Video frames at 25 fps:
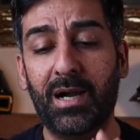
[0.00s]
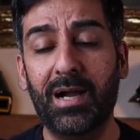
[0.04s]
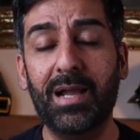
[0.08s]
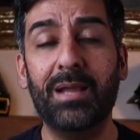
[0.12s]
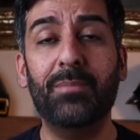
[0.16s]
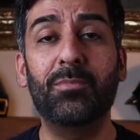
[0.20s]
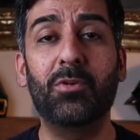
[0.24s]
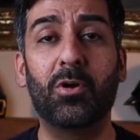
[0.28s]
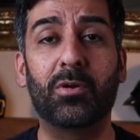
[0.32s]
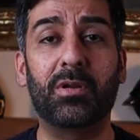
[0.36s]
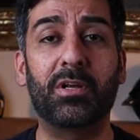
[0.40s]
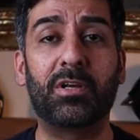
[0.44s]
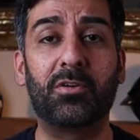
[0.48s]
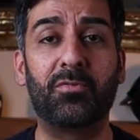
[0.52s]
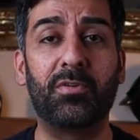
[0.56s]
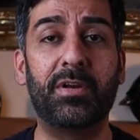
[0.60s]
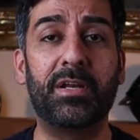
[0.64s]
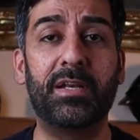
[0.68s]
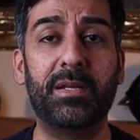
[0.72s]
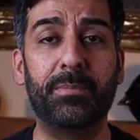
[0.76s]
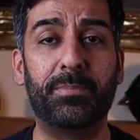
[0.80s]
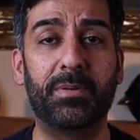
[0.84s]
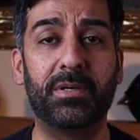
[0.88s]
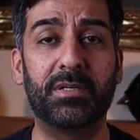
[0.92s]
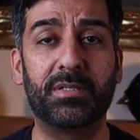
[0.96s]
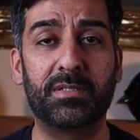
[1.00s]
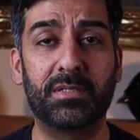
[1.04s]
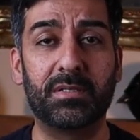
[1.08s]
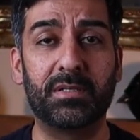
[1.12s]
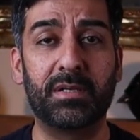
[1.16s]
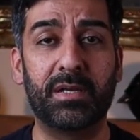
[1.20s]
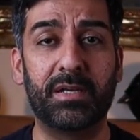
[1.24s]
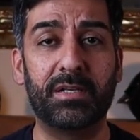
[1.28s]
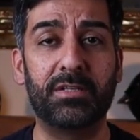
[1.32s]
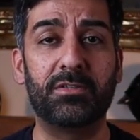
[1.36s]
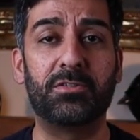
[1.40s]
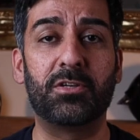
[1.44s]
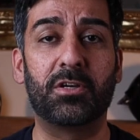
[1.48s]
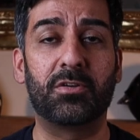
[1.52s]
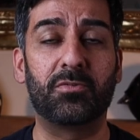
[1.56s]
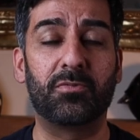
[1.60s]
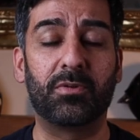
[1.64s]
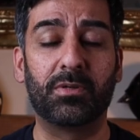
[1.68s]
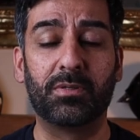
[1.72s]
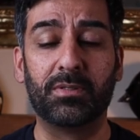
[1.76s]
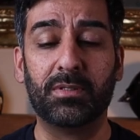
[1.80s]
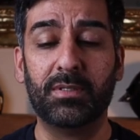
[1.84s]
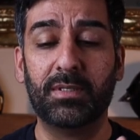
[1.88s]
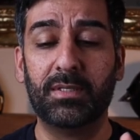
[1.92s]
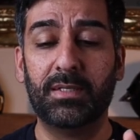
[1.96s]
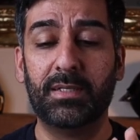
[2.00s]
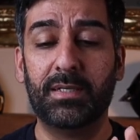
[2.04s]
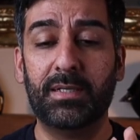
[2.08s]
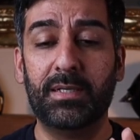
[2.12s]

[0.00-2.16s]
I'm not a greedy person in general.